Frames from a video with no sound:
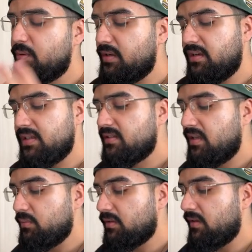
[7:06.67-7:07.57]
point, let's
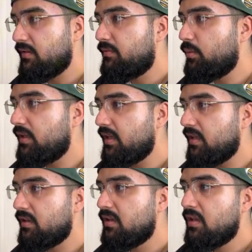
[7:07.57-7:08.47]
say it was like
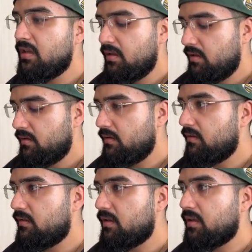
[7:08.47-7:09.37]
48,
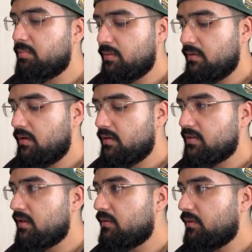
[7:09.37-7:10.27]
then I put
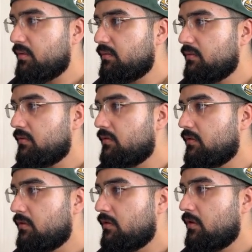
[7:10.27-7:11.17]
arterial
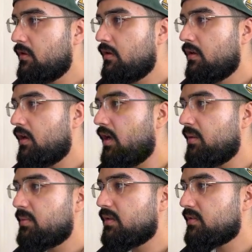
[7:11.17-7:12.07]

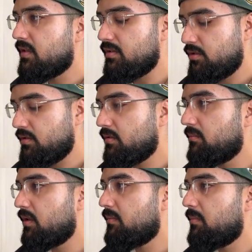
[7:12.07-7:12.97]
hypertension,
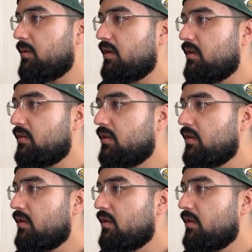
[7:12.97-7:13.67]
blah, blah, blah.